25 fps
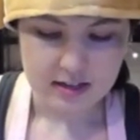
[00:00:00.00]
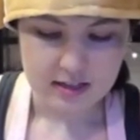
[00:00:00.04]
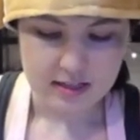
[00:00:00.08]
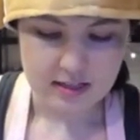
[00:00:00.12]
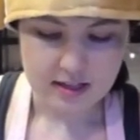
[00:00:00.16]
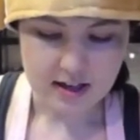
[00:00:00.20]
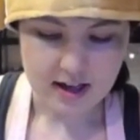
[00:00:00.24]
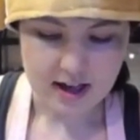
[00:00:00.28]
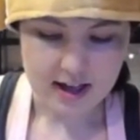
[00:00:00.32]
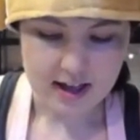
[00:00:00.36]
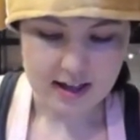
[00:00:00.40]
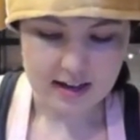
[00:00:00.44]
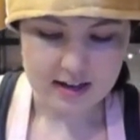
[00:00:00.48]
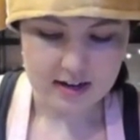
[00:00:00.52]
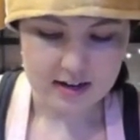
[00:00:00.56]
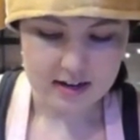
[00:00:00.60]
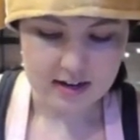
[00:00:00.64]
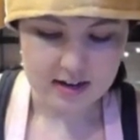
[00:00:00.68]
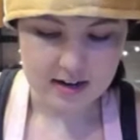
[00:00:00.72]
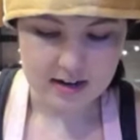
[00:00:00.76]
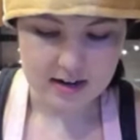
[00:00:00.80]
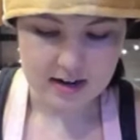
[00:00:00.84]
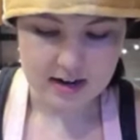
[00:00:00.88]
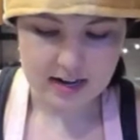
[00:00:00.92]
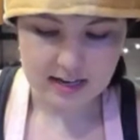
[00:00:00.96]
that
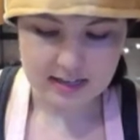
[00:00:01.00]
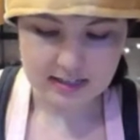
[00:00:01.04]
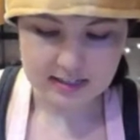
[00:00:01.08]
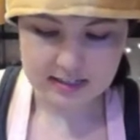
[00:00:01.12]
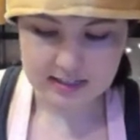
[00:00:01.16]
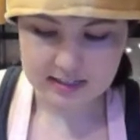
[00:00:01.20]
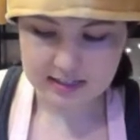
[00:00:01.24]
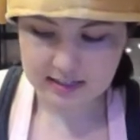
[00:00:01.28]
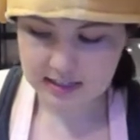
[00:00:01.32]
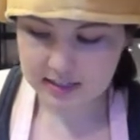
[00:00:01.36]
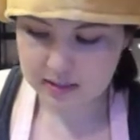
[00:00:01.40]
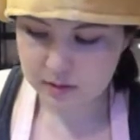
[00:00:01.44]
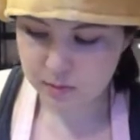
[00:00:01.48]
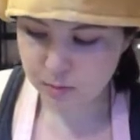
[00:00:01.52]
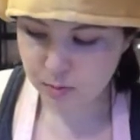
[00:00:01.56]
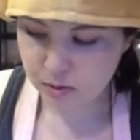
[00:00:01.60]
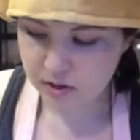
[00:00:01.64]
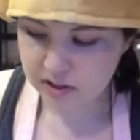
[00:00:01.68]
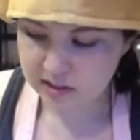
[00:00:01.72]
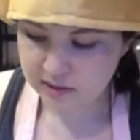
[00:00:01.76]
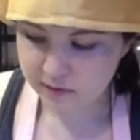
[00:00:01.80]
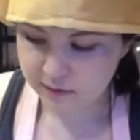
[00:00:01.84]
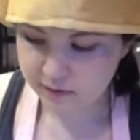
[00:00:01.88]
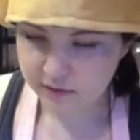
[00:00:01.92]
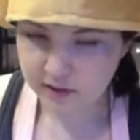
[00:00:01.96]
it's
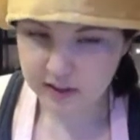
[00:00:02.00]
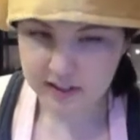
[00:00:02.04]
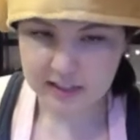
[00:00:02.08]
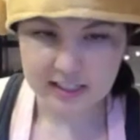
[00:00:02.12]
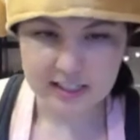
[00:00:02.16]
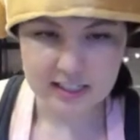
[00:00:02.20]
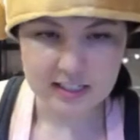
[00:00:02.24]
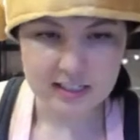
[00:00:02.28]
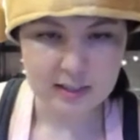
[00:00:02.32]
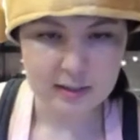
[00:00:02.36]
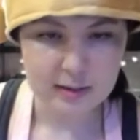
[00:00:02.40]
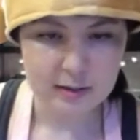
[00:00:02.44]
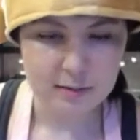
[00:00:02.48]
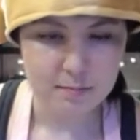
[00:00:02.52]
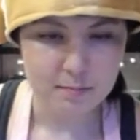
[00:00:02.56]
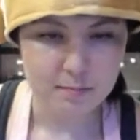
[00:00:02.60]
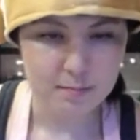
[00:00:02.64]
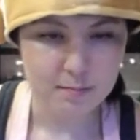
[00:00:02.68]
pretty funny,